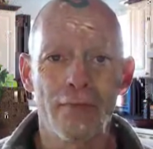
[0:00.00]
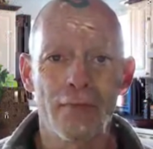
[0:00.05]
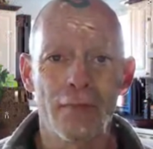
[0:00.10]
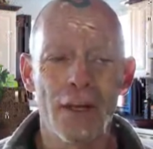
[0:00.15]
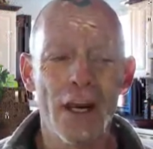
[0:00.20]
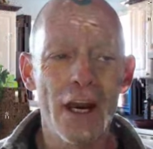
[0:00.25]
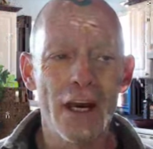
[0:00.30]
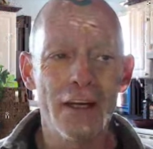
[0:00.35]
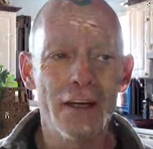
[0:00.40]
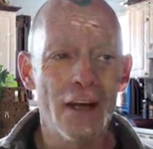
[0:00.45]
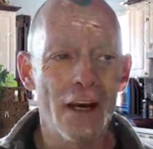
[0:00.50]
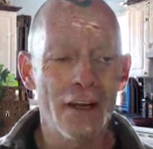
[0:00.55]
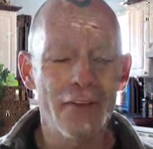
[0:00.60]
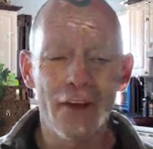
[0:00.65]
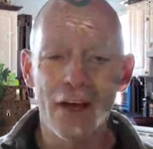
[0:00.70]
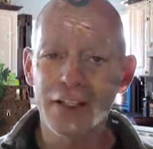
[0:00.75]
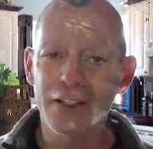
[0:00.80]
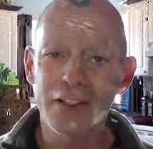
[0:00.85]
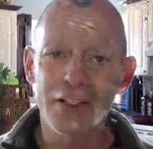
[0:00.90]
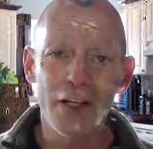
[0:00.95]
And, and
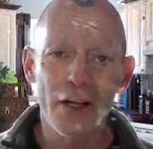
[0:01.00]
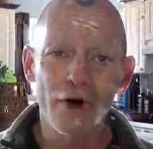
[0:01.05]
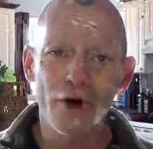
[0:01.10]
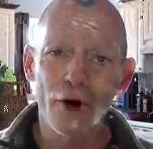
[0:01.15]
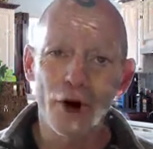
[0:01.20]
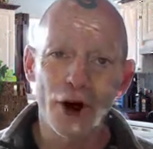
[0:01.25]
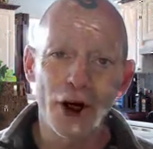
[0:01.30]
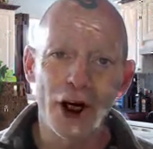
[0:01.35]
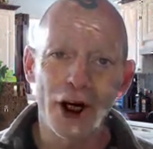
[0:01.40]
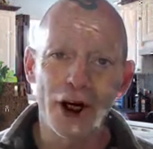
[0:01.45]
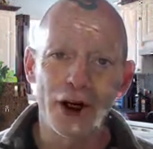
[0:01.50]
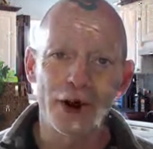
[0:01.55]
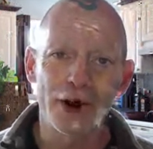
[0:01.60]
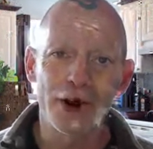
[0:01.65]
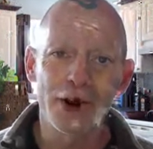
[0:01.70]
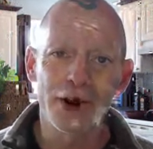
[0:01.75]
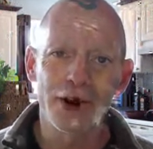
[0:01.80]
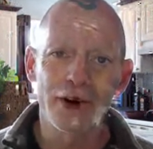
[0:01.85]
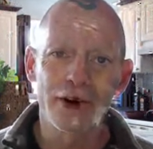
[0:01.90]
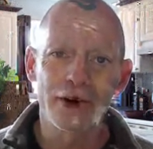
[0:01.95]
that's never the
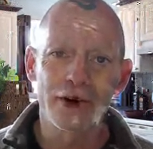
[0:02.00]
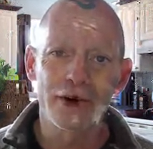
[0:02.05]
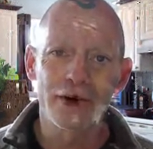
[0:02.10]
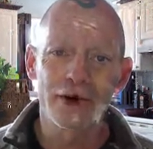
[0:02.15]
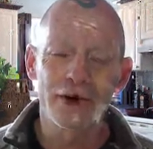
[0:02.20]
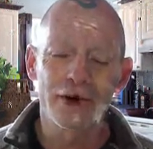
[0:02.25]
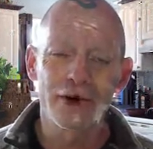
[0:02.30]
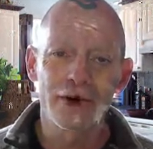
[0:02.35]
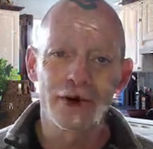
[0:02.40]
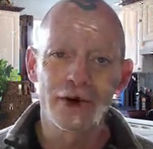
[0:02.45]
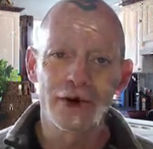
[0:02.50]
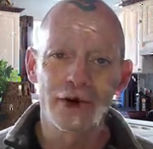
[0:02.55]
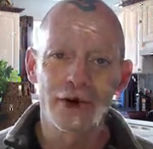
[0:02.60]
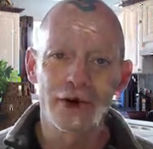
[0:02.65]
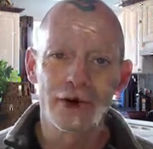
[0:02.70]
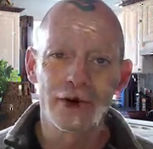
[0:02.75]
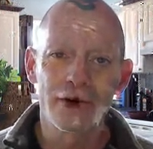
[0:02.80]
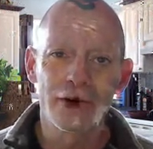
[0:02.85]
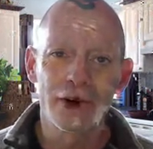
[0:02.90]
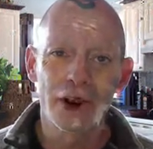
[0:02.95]
case.
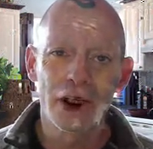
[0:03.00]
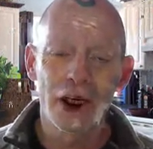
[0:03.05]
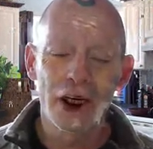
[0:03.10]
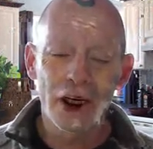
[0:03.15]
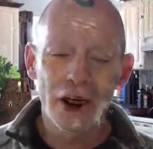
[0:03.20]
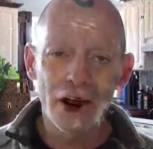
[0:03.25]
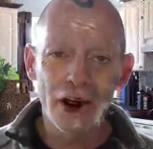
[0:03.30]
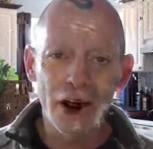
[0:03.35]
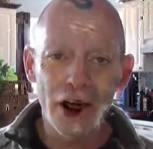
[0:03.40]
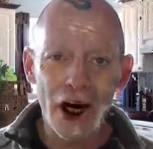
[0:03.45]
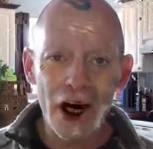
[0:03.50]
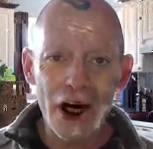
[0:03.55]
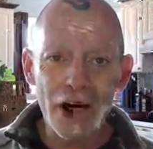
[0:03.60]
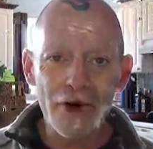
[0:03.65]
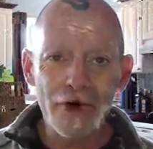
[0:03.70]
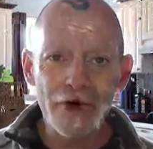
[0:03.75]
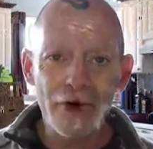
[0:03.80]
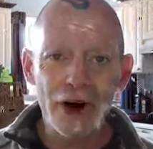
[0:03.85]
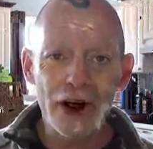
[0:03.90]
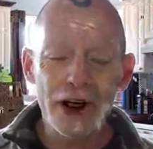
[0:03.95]

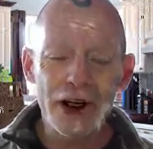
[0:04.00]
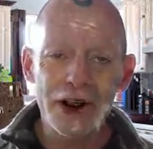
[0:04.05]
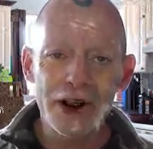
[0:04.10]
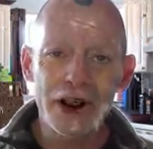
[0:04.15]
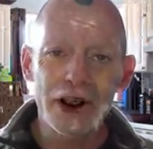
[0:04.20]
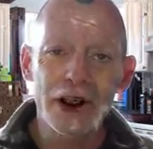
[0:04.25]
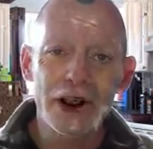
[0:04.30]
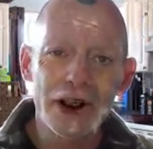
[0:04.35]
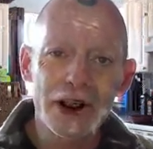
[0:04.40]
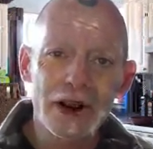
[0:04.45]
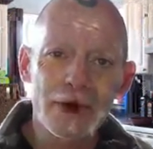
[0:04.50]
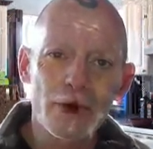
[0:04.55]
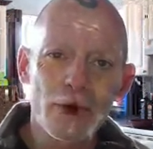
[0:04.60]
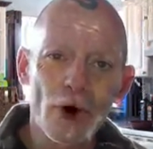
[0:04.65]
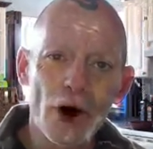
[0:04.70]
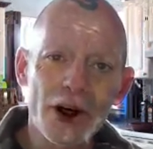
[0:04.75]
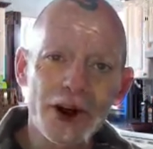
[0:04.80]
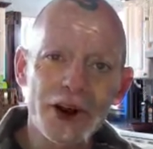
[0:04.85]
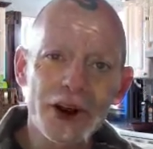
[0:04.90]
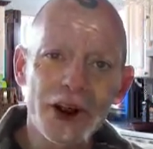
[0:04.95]
Life is
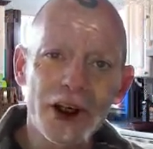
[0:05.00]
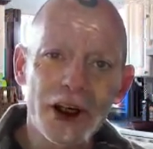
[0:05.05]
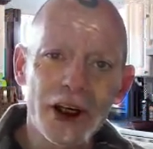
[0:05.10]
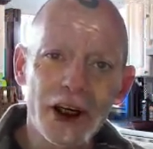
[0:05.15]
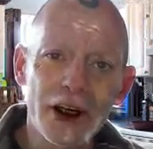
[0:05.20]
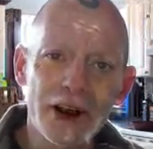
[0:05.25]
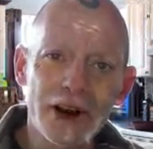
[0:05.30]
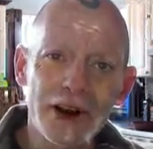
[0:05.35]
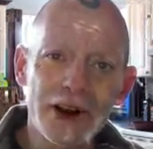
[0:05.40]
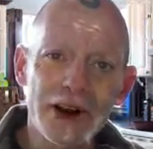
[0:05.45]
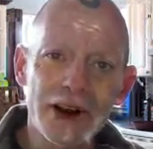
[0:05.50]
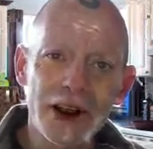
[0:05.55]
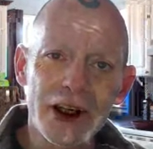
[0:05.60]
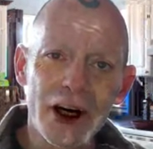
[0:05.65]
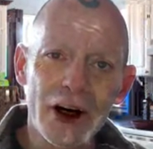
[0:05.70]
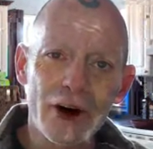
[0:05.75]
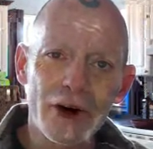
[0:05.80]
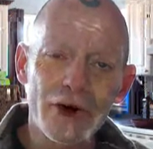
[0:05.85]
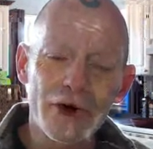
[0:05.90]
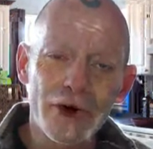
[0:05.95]
expressing
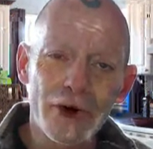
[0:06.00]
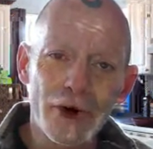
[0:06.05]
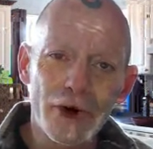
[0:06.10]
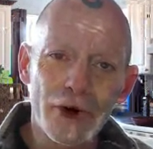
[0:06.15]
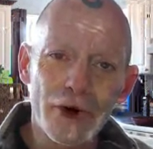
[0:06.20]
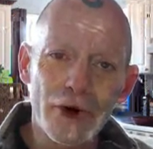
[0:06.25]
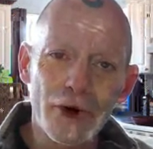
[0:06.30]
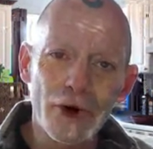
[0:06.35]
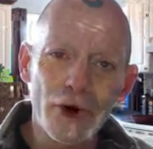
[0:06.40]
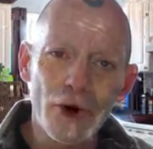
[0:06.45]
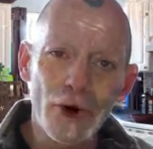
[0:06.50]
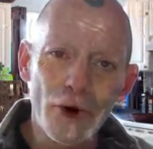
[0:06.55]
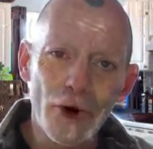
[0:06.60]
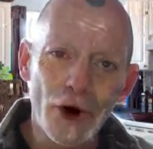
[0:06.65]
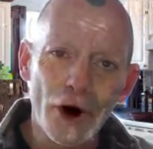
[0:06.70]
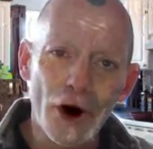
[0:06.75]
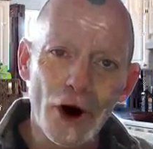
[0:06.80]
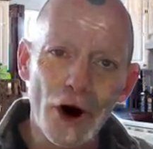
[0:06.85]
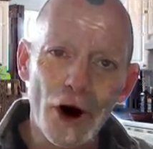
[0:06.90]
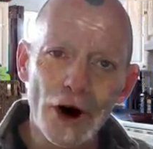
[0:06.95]
itself through the
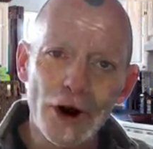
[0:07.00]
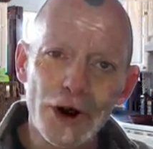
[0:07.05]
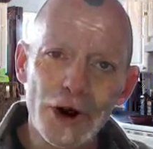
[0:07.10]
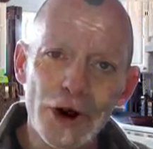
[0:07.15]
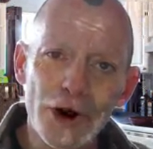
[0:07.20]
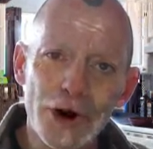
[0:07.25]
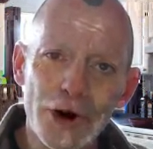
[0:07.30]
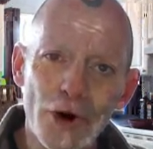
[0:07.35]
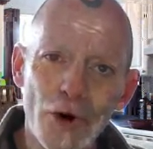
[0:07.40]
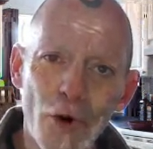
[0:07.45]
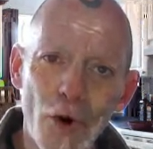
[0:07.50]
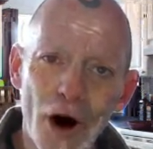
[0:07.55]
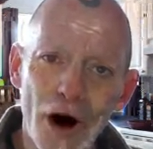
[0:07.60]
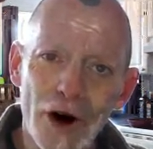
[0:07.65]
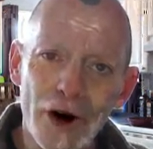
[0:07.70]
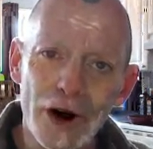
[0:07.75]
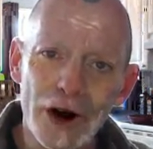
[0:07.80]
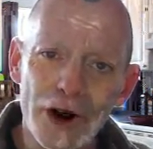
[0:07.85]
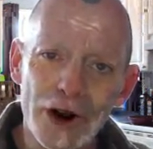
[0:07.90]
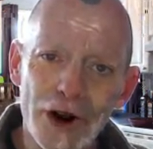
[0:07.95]
conscious
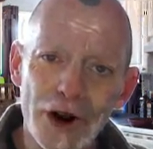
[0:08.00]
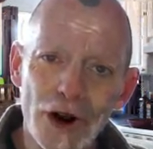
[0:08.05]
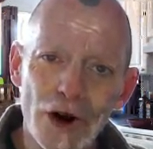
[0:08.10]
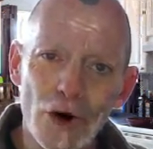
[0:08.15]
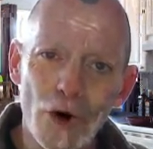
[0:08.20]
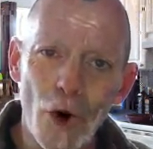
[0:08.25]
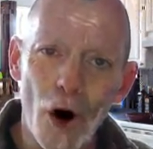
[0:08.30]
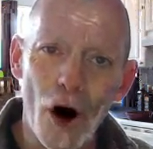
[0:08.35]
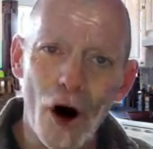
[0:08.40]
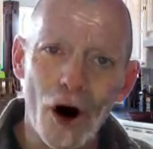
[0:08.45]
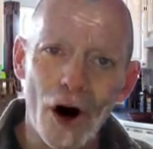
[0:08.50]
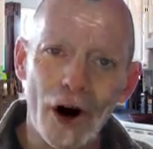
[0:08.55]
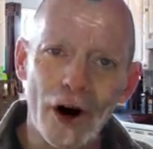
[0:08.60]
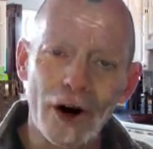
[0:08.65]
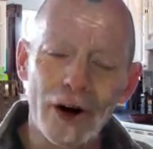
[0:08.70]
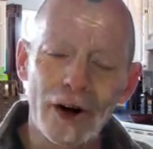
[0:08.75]
awareness you are.